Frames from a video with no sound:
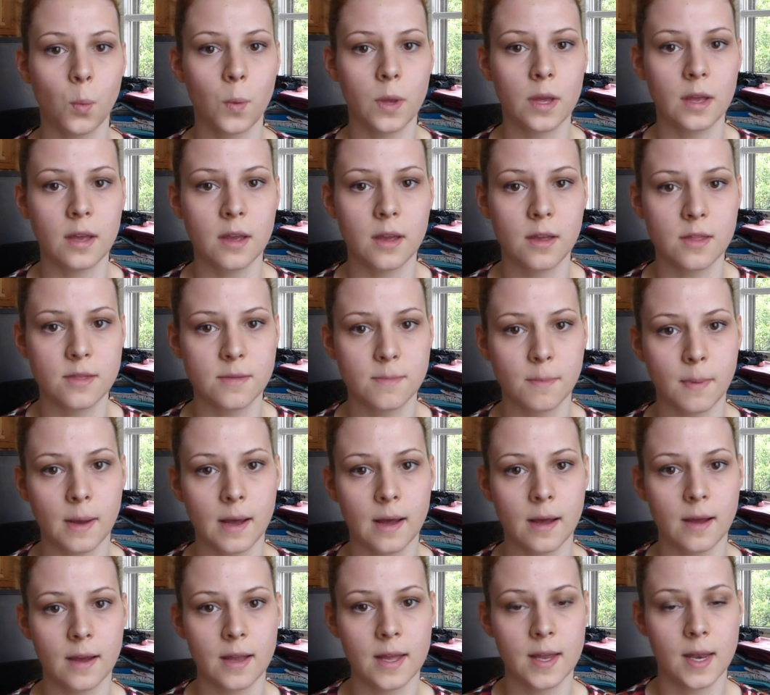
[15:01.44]
with
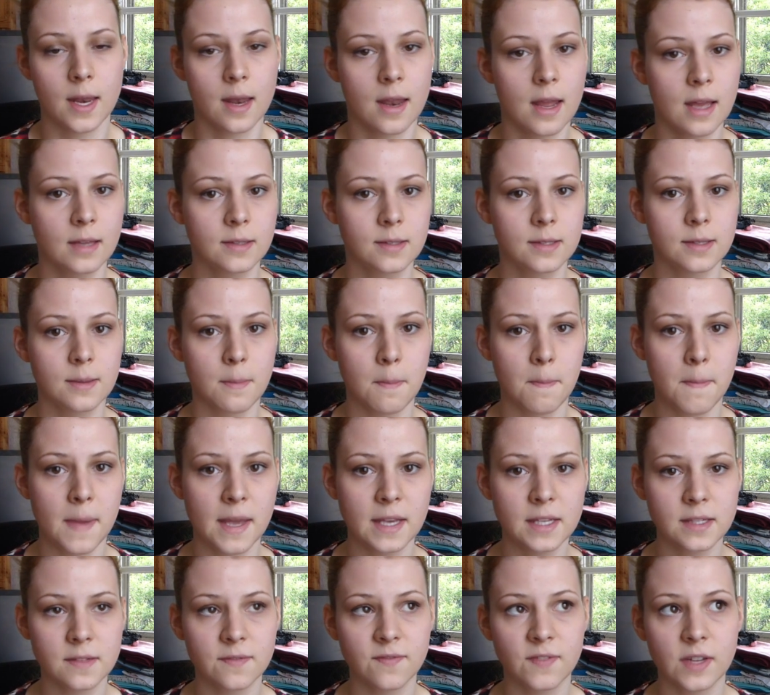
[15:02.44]
my next
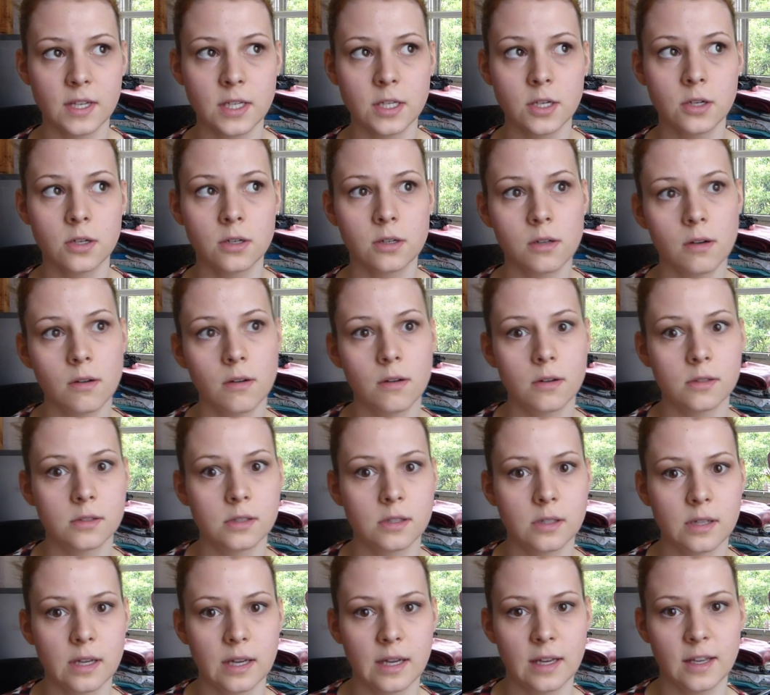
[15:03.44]
makes video
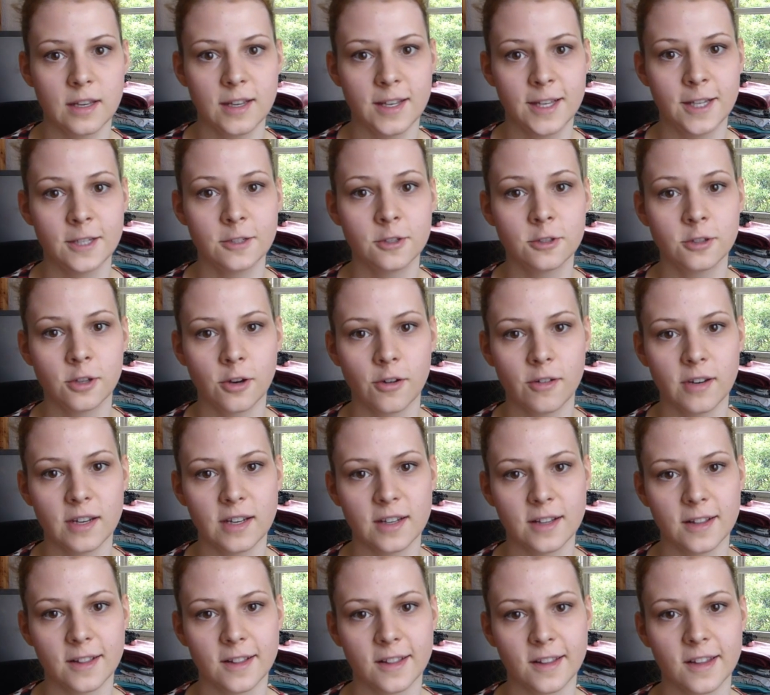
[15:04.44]
or a
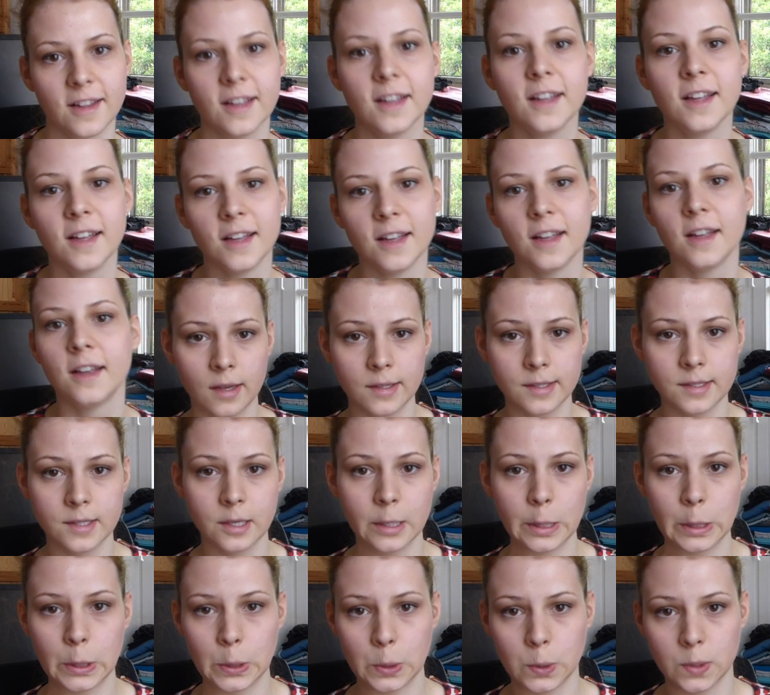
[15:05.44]
tutorial.
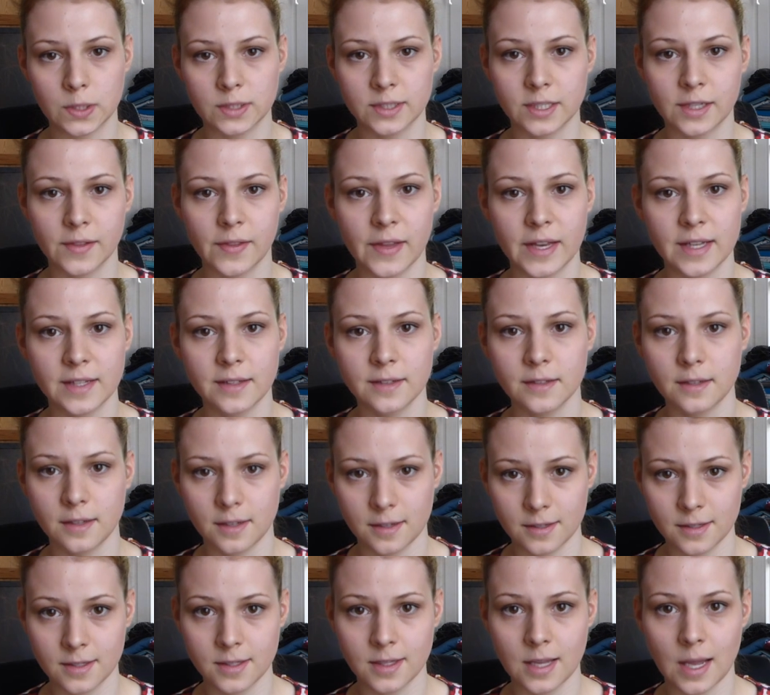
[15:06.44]
So till then,
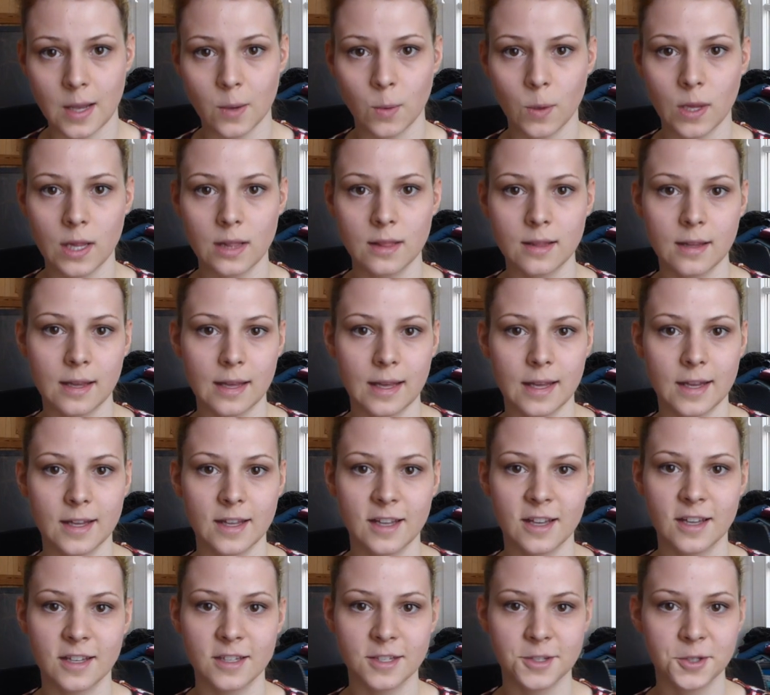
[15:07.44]
stay well
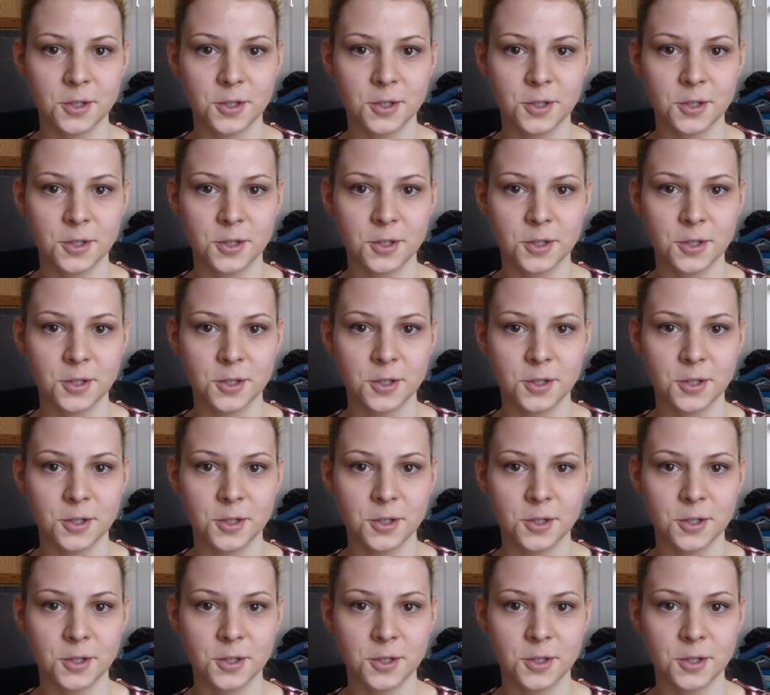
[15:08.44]
and and